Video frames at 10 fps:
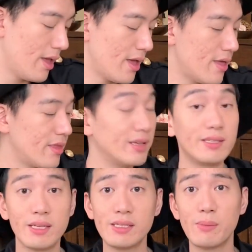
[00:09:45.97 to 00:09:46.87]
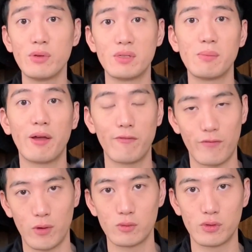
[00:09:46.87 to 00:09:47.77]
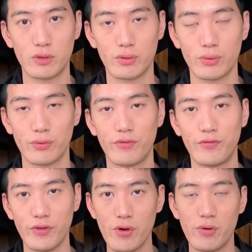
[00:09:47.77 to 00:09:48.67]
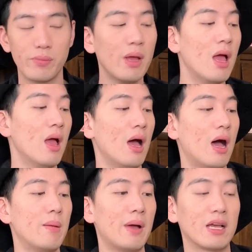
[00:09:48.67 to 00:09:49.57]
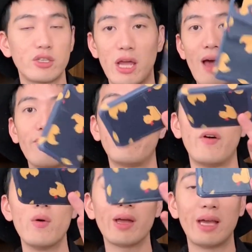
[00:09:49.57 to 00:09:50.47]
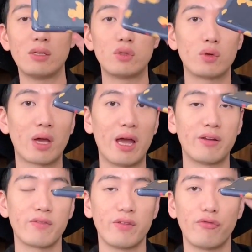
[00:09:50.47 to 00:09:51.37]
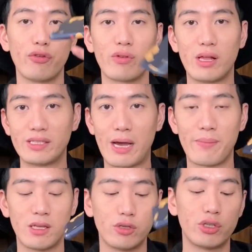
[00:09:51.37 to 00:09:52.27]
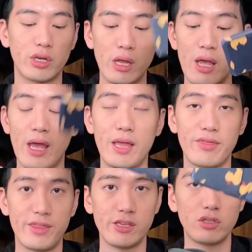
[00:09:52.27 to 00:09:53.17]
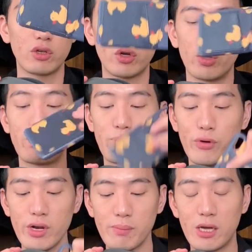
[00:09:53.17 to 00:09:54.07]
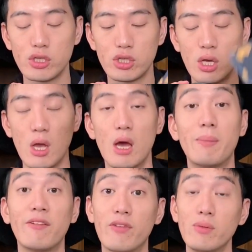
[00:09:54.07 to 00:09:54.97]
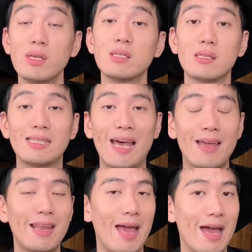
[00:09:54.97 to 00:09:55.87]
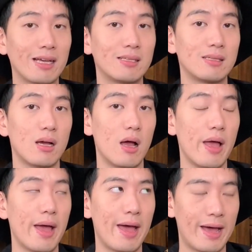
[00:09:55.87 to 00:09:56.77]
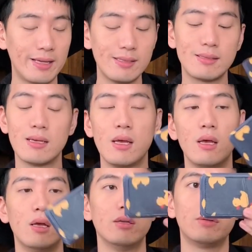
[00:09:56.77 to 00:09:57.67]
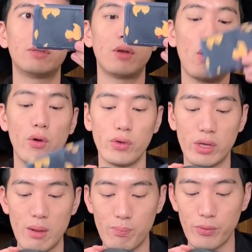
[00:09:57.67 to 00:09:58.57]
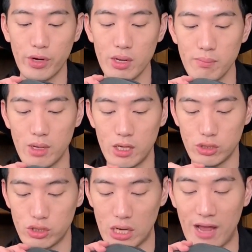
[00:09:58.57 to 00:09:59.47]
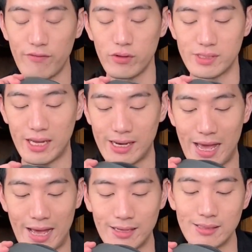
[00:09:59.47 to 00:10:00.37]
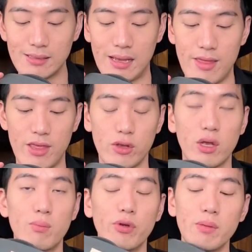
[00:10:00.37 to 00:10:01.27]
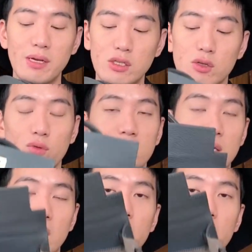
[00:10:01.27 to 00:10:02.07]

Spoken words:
And then since I'm using my phone to film, I actually have a phone case to kind of give you a dimension. And this could pretty much, my phone is a 10XS. So you can pretty much iPhone XS, and then you can pretty much squeeze it in